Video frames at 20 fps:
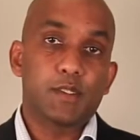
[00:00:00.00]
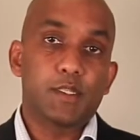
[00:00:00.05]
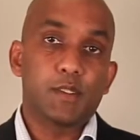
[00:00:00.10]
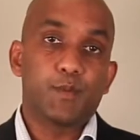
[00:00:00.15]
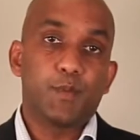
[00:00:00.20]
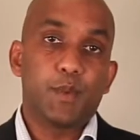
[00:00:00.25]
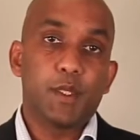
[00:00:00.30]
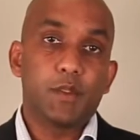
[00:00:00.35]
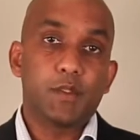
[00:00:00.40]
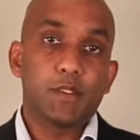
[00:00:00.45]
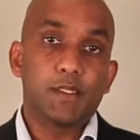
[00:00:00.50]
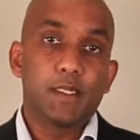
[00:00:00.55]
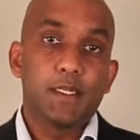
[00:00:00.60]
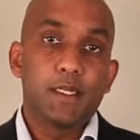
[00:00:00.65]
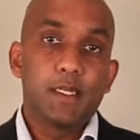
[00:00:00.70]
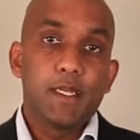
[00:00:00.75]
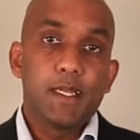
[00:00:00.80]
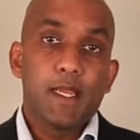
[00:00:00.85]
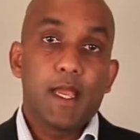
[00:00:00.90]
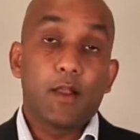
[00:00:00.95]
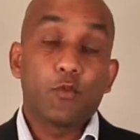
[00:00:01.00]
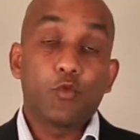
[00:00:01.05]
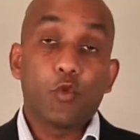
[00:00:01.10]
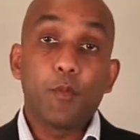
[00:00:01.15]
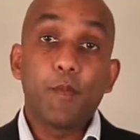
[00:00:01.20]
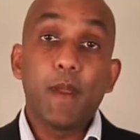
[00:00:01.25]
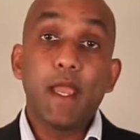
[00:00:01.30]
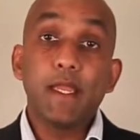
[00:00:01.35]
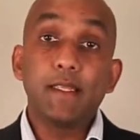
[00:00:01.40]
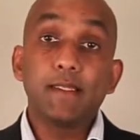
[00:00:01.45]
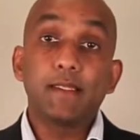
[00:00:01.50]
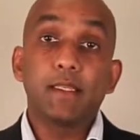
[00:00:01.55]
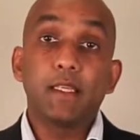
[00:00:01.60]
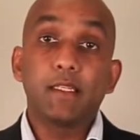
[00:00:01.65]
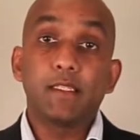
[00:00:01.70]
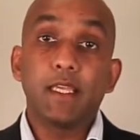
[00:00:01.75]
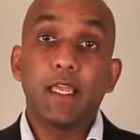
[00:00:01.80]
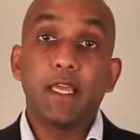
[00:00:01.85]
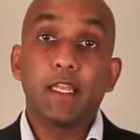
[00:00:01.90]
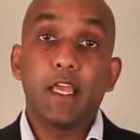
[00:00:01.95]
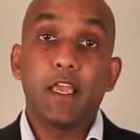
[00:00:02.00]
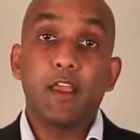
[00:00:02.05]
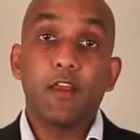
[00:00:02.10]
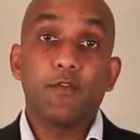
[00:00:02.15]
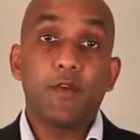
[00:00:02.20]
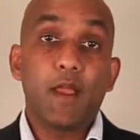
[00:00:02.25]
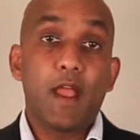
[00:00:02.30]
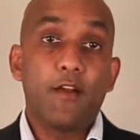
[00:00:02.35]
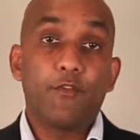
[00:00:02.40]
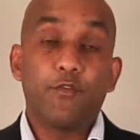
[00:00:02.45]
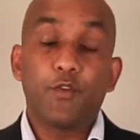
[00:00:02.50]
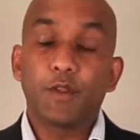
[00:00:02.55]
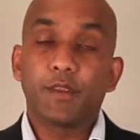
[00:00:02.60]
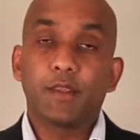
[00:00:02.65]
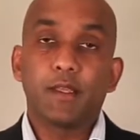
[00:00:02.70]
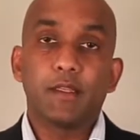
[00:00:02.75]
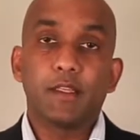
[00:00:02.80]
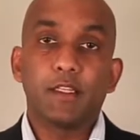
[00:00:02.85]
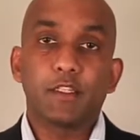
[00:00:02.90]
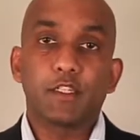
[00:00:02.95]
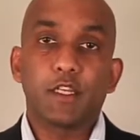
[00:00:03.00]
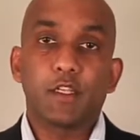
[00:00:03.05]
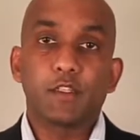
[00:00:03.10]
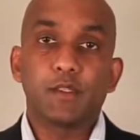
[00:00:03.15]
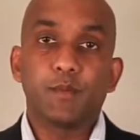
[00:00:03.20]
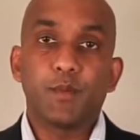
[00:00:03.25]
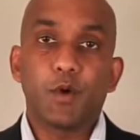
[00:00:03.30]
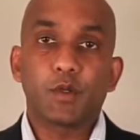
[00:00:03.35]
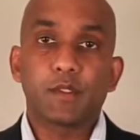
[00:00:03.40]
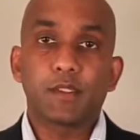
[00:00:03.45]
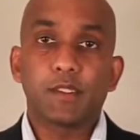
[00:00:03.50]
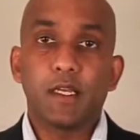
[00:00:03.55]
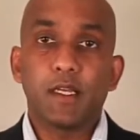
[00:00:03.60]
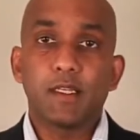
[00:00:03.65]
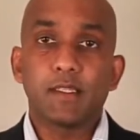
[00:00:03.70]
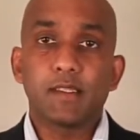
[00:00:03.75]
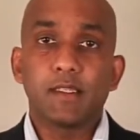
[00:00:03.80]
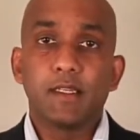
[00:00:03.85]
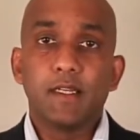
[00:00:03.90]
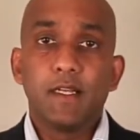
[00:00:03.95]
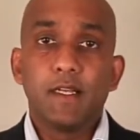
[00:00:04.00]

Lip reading: is built and remains in the DNA of everything that ShelterBox does.